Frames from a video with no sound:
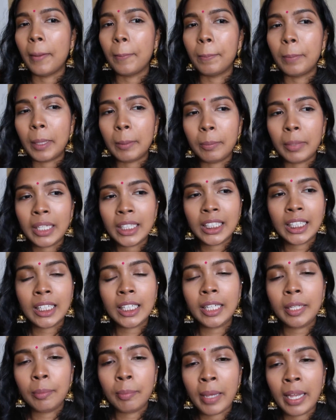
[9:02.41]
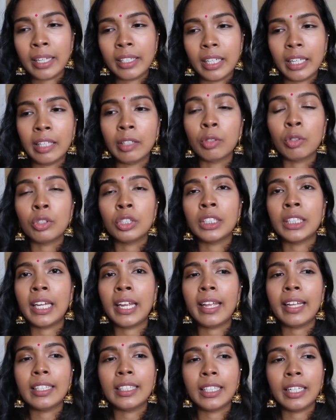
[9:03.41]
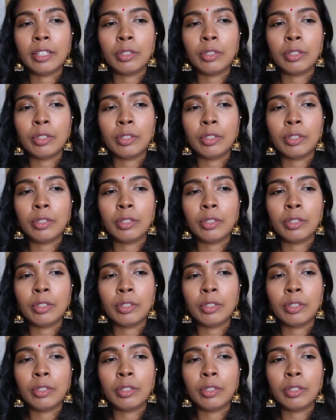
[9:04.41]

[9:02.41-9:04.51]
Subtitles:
But basically, back in those days, they